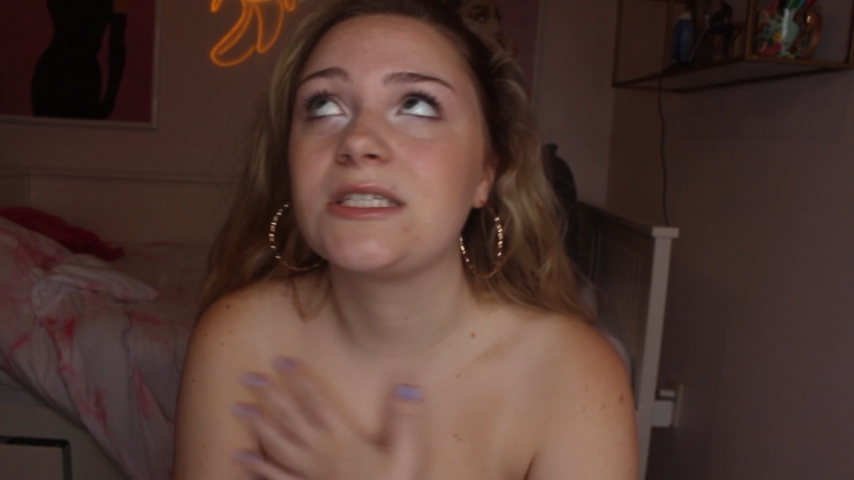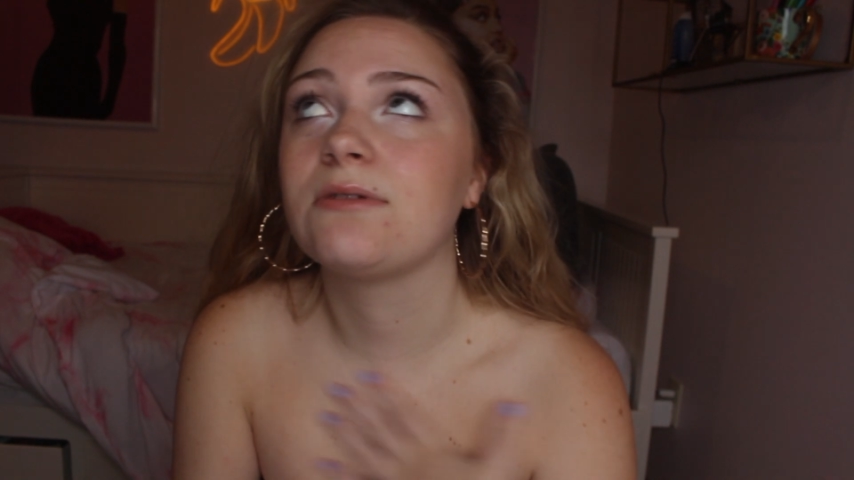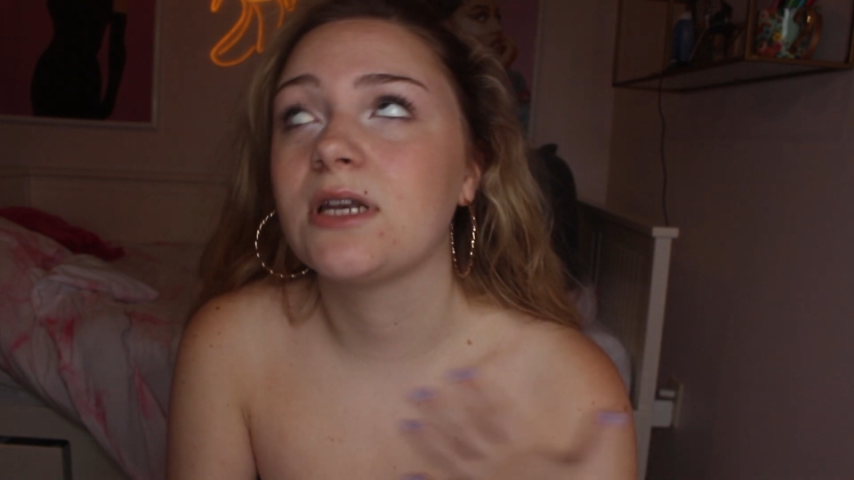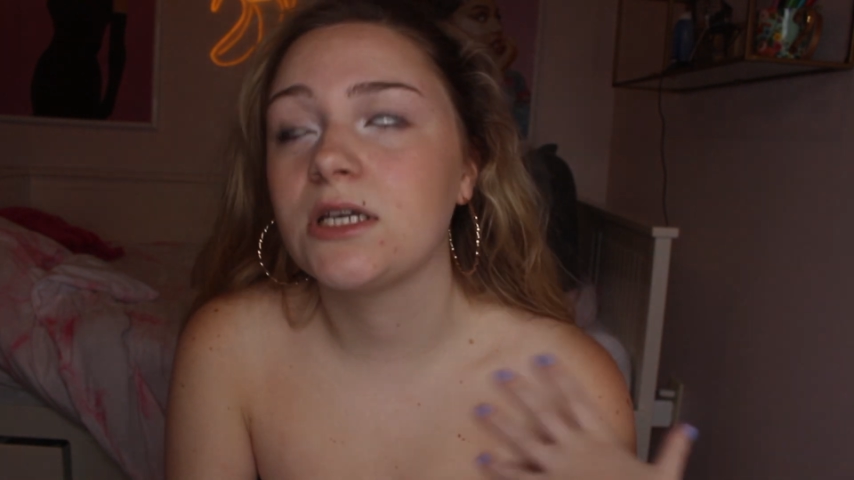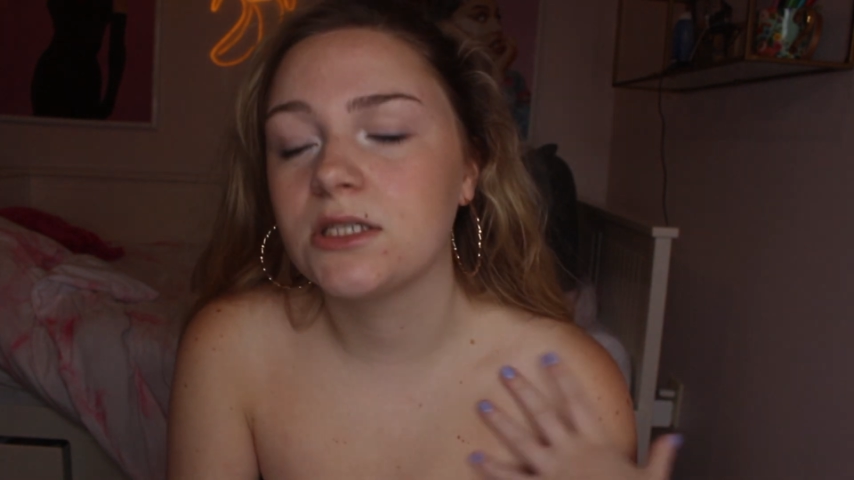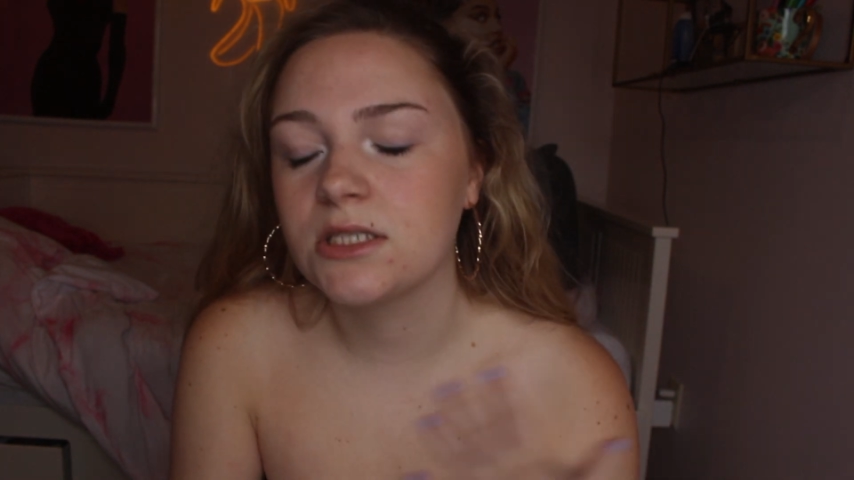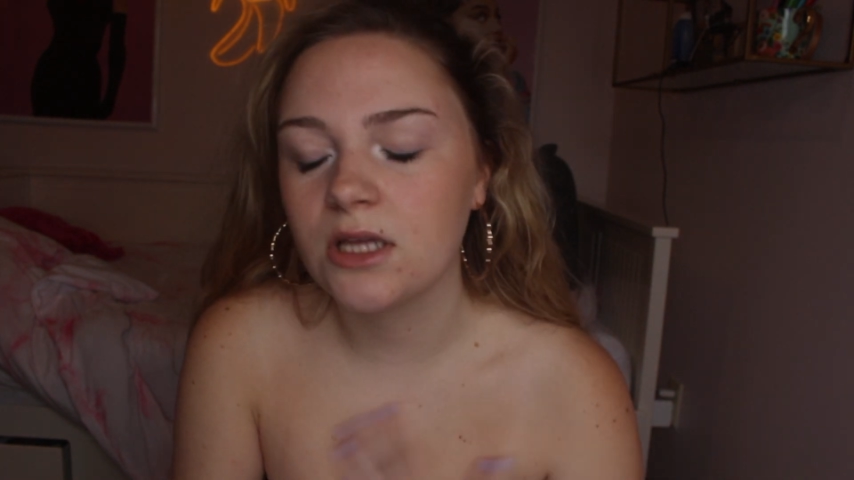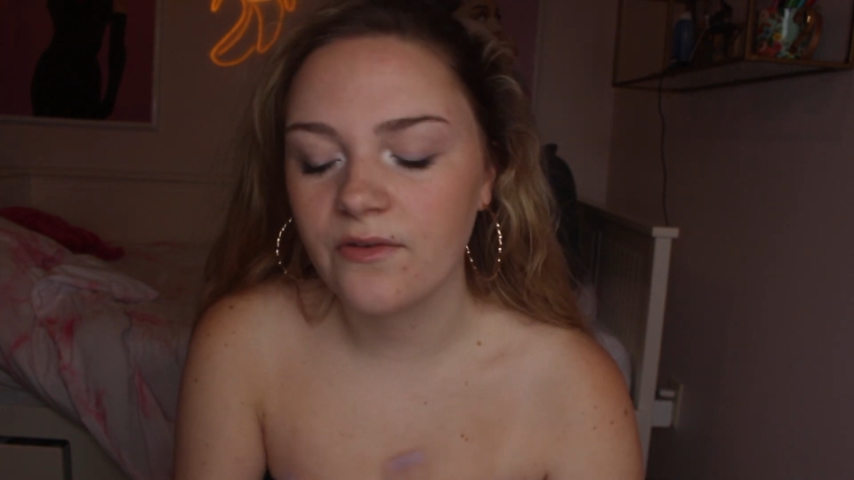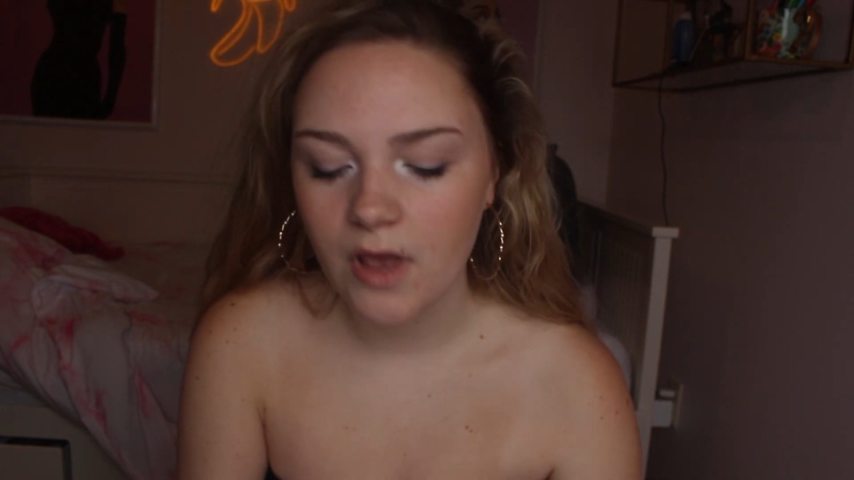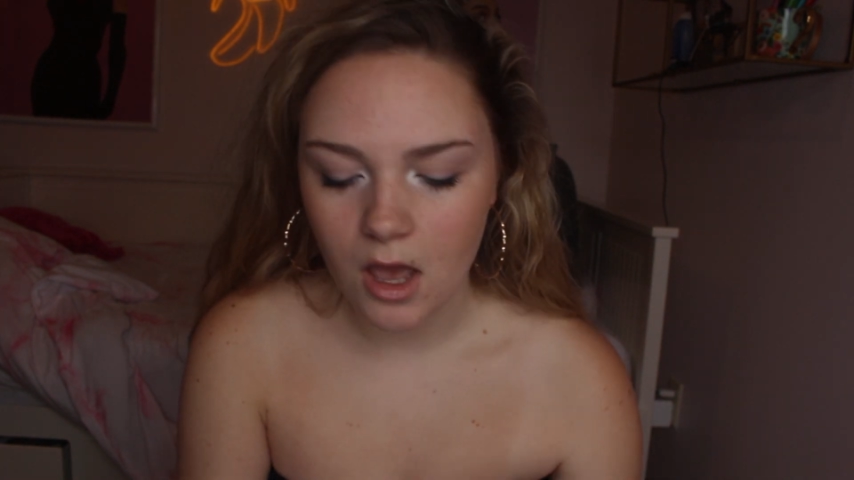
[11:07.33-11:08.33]
sweating and
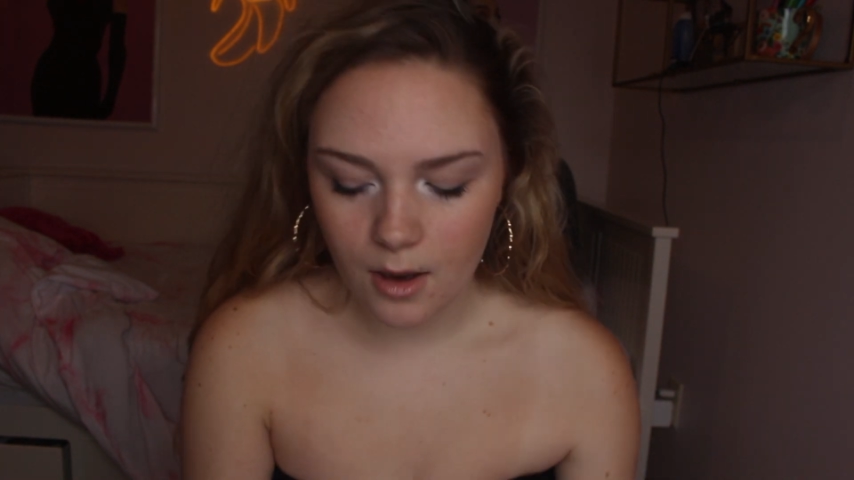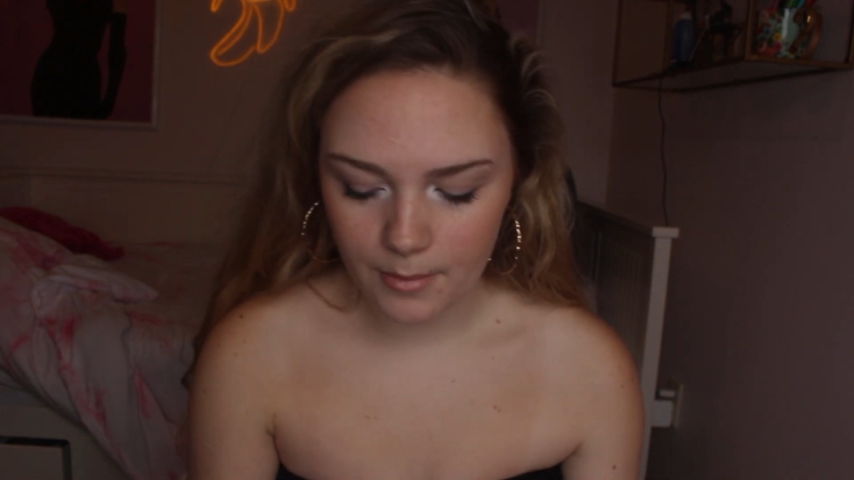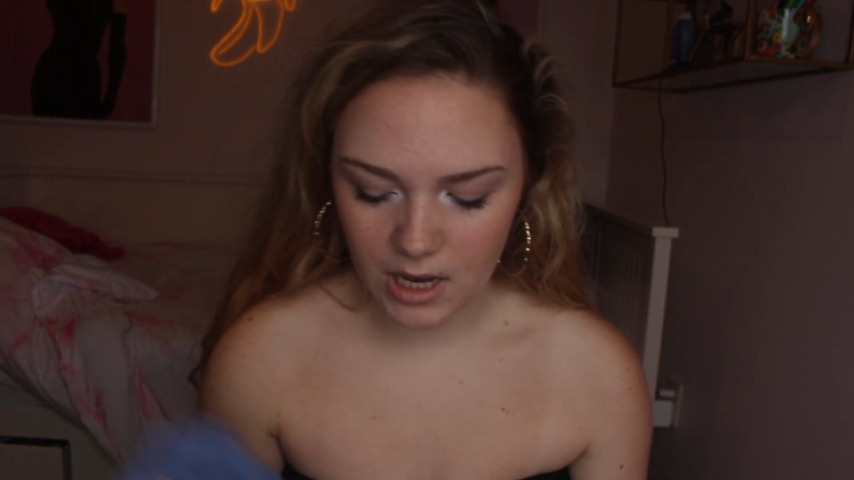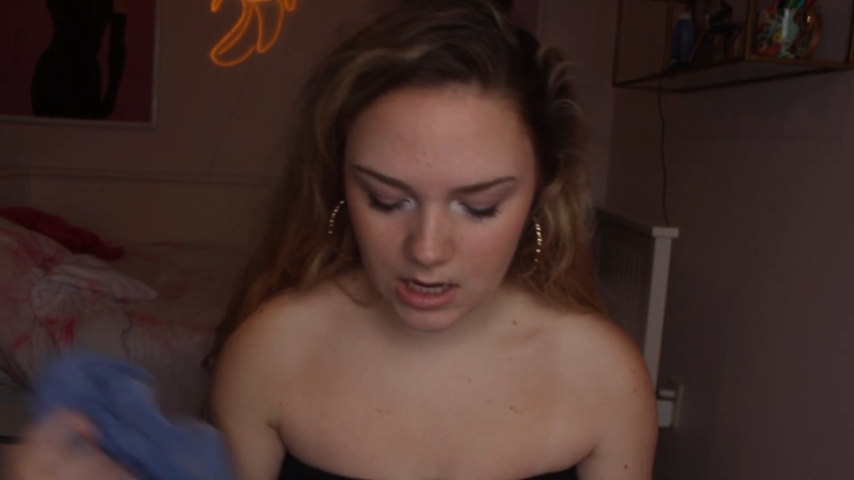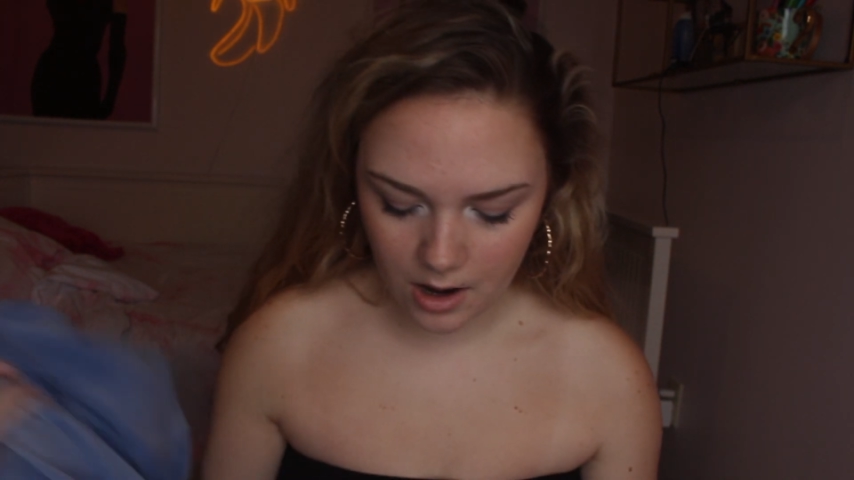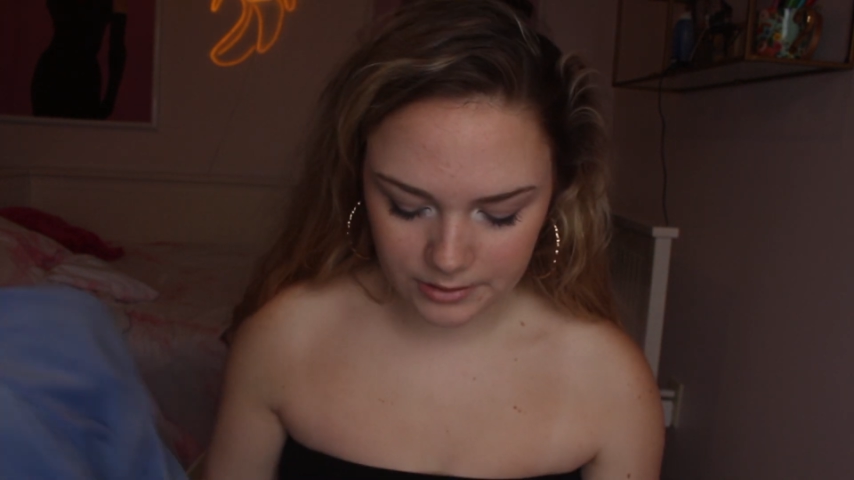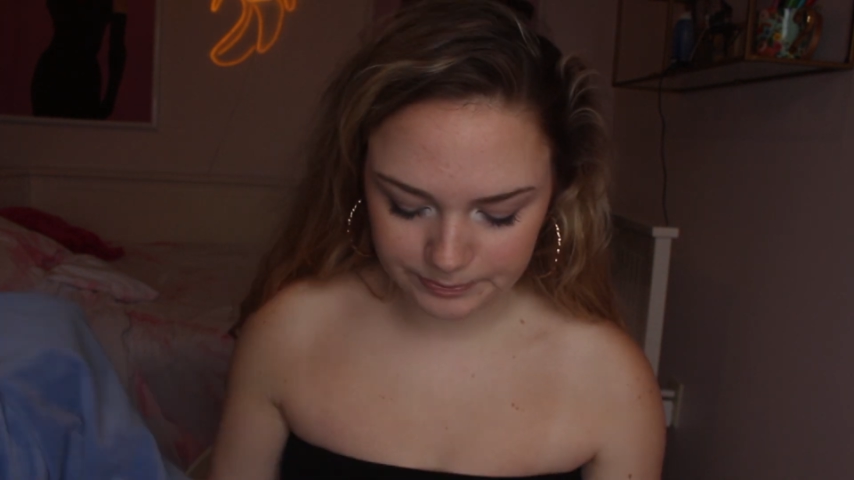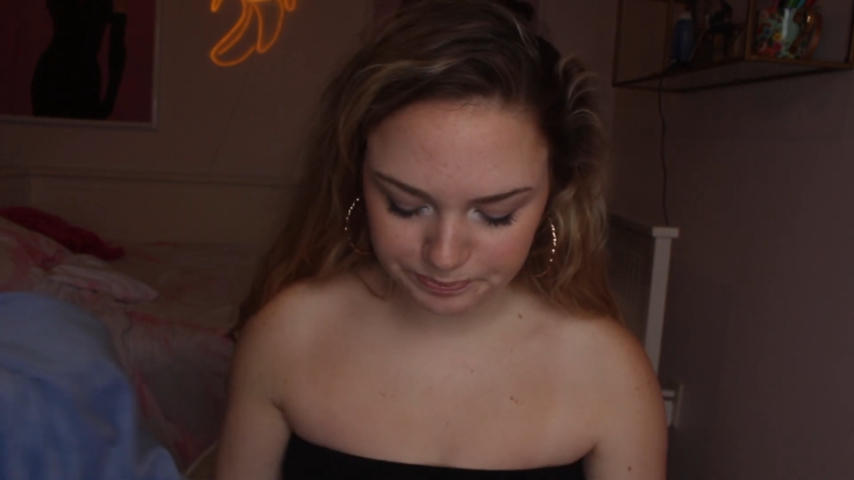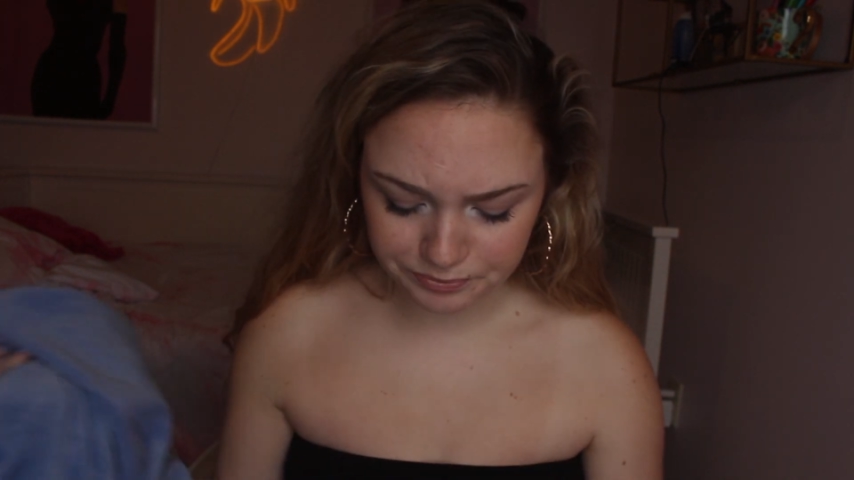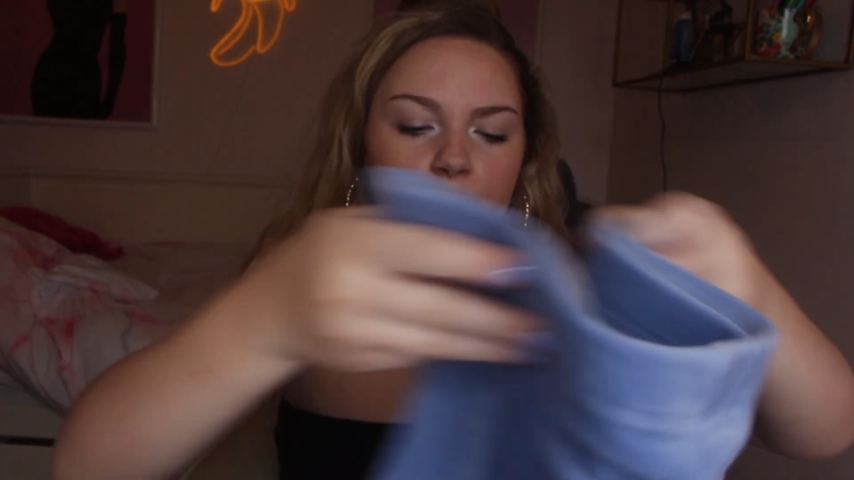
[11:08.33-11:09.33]
stuff, but
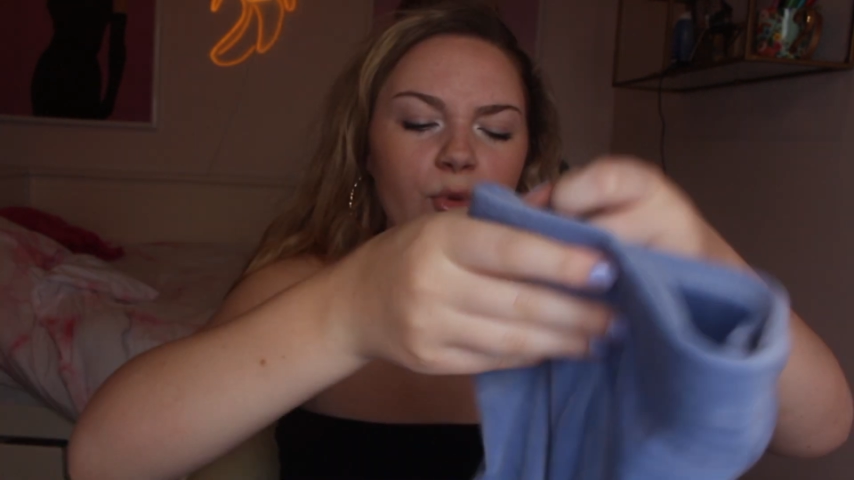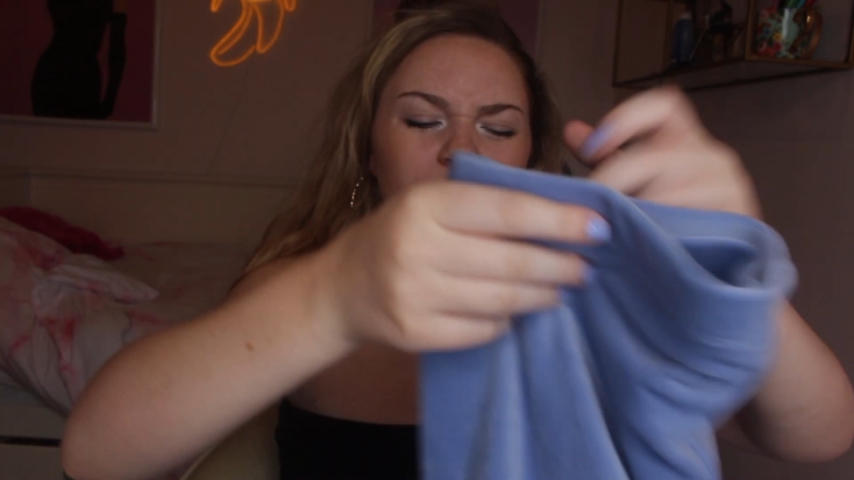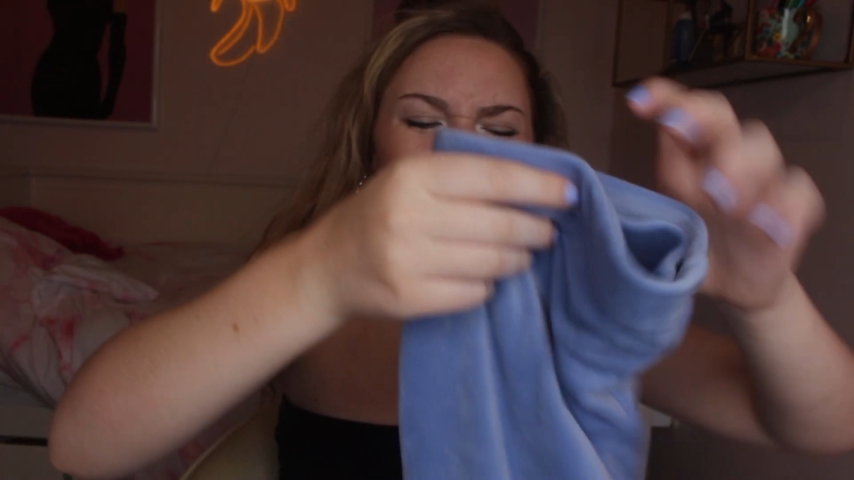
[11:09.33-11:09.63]
um more